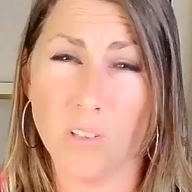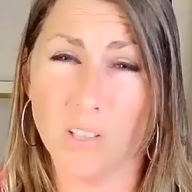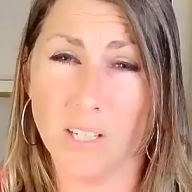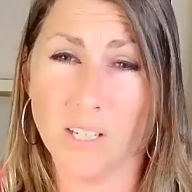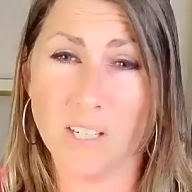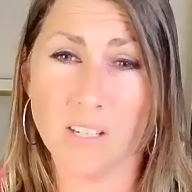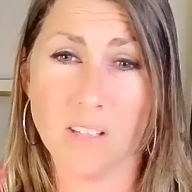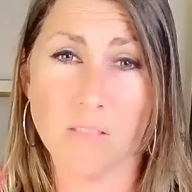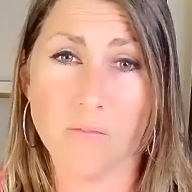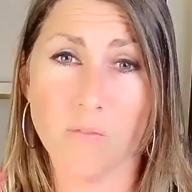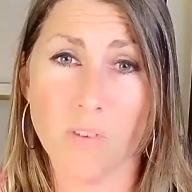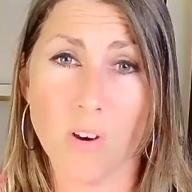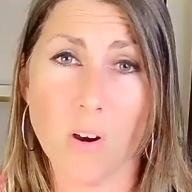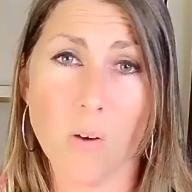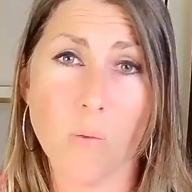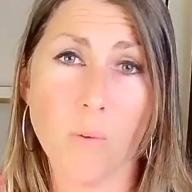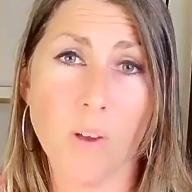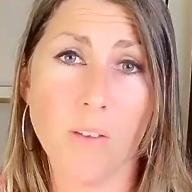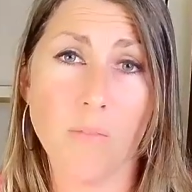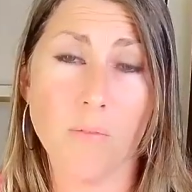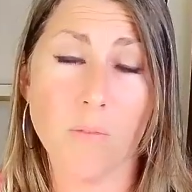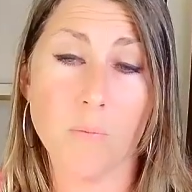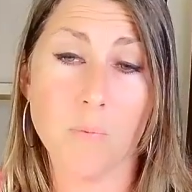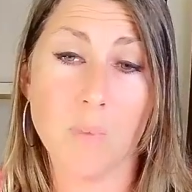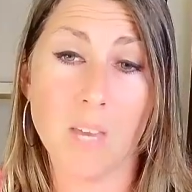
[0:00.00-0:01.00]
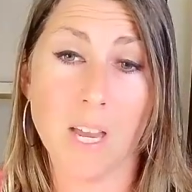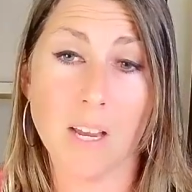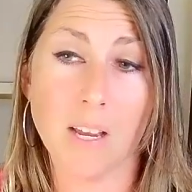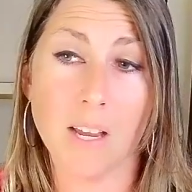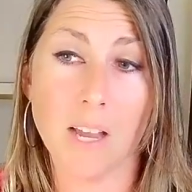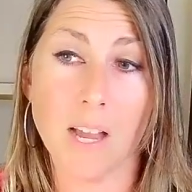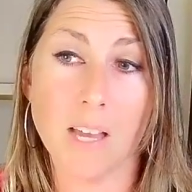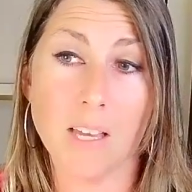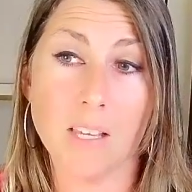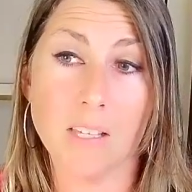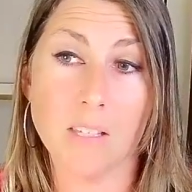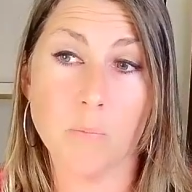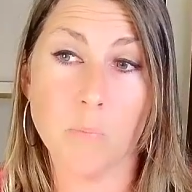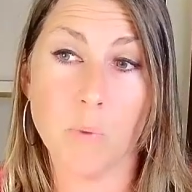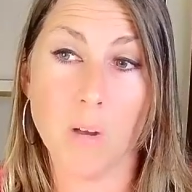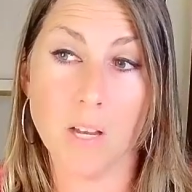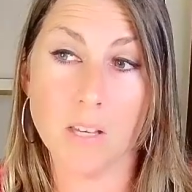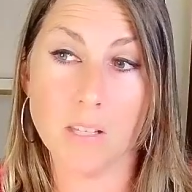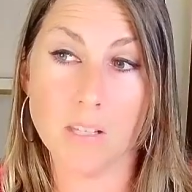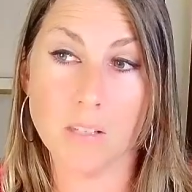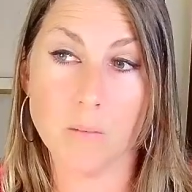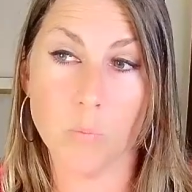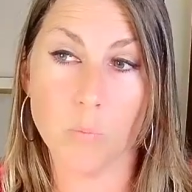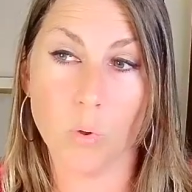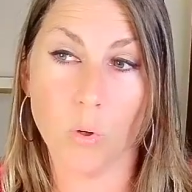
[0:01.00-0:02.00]
like as far away from that guy as
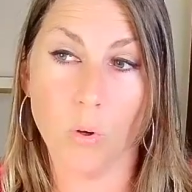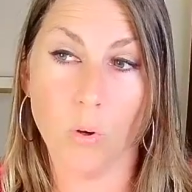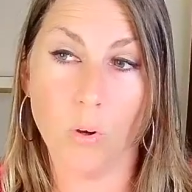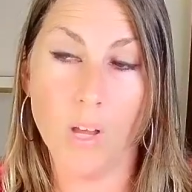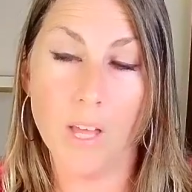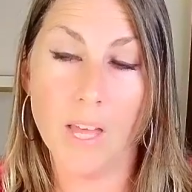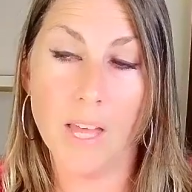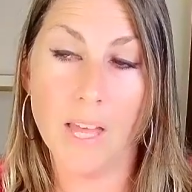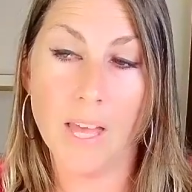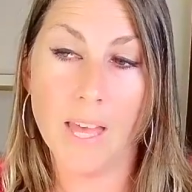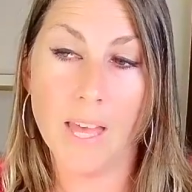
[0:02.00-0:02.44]
possible.